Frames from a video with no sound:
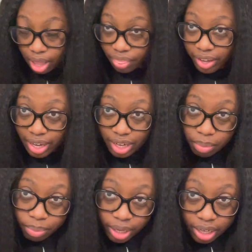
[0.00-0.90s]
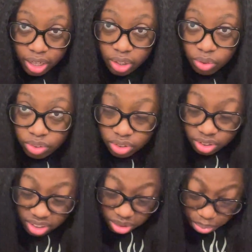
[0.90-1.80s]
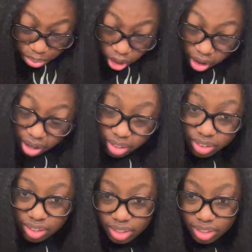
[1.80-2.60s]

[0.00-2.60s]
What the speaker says: think I need to bring it closer to the part.